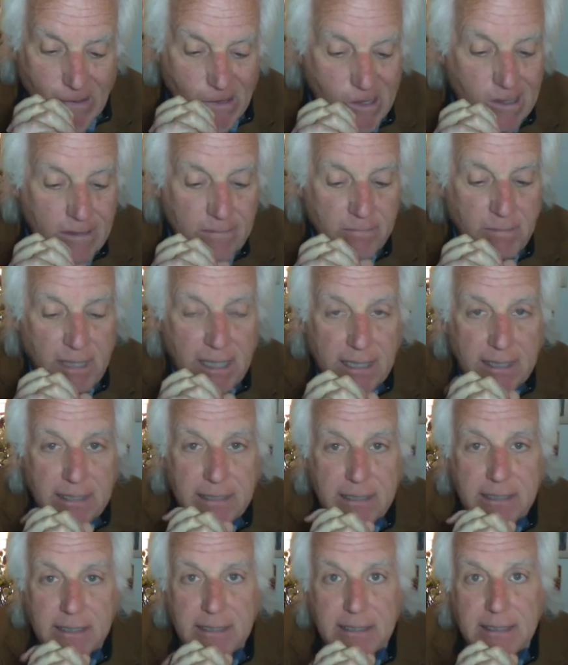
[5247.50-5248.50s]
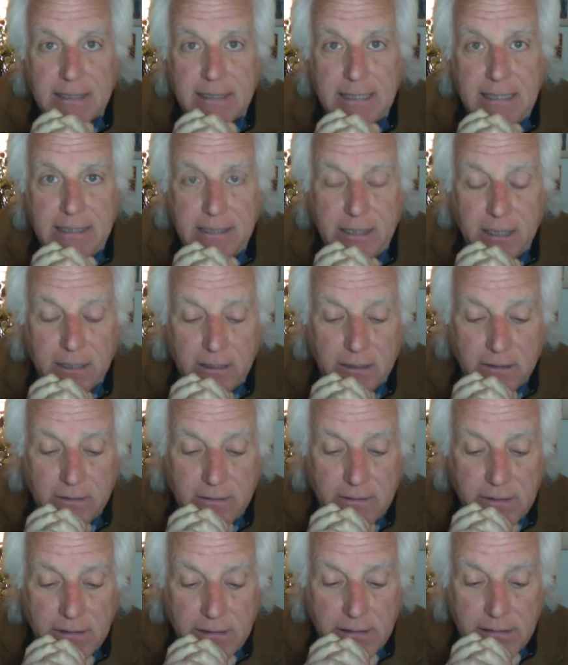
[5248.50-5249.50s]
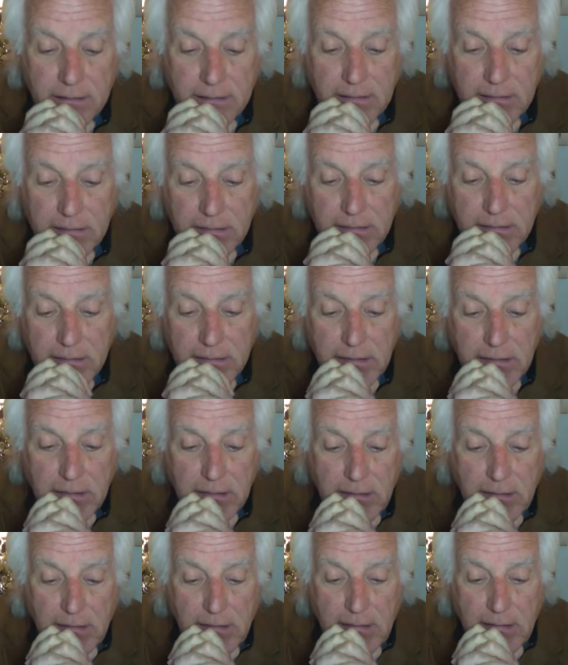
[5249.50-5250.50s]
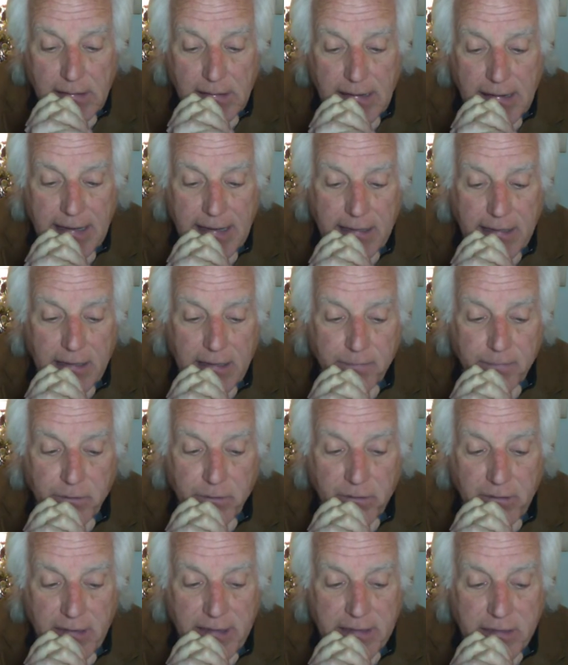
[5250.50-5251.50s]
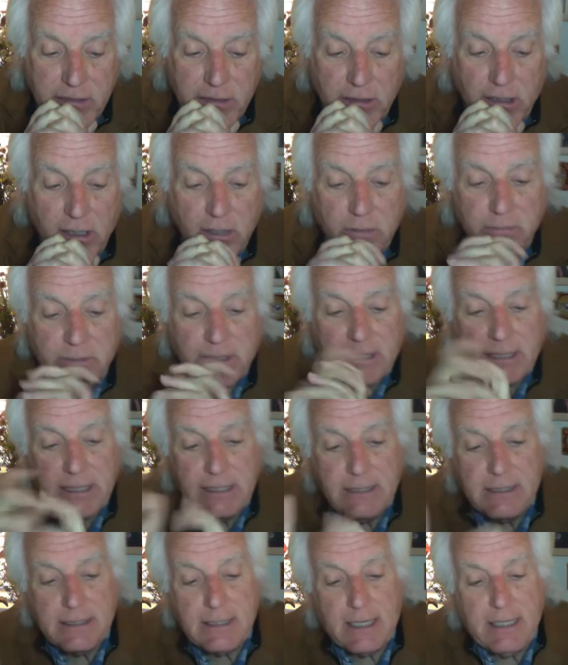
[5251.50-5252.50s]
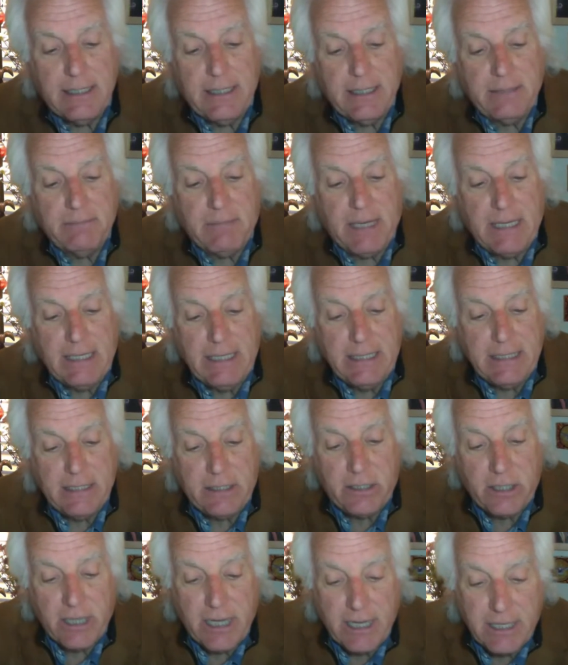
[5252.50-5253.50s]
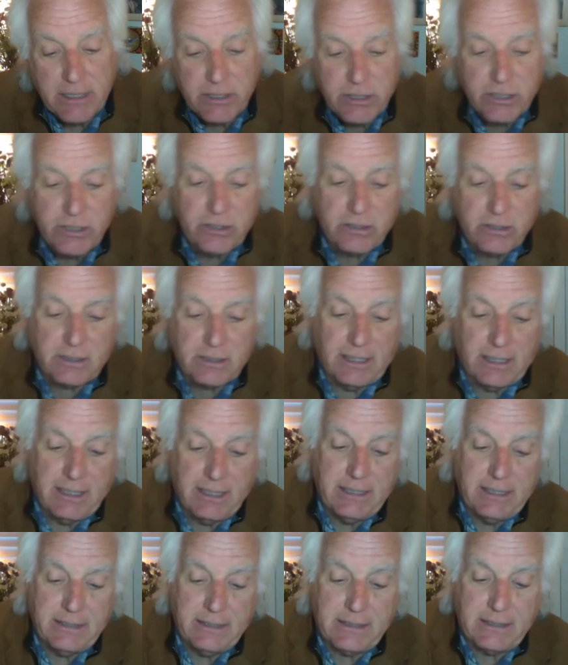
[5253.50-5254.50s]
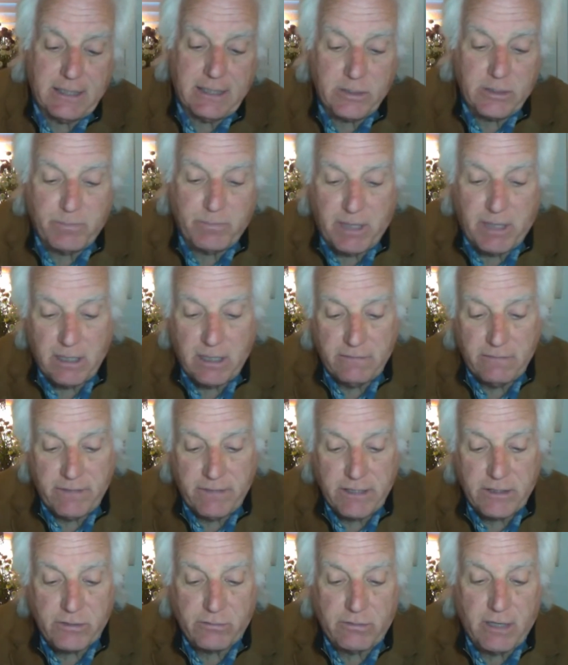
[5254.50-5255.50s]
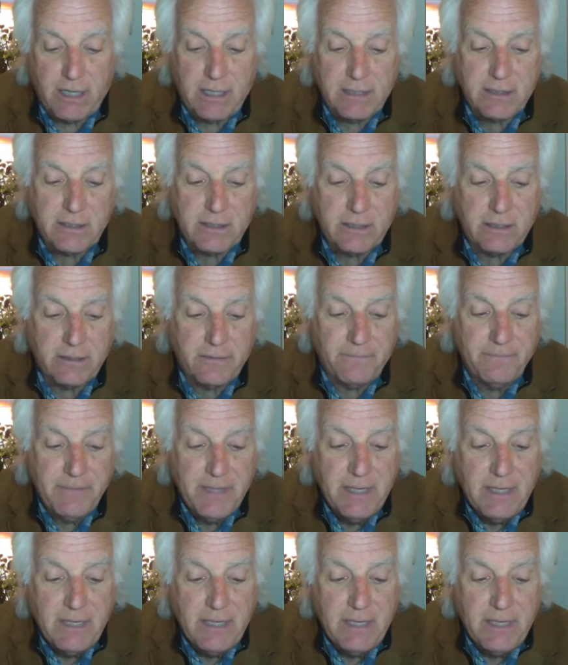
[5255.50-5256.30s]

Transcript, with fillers: in Montecito and operates globally, citing many international clients as part of its roster.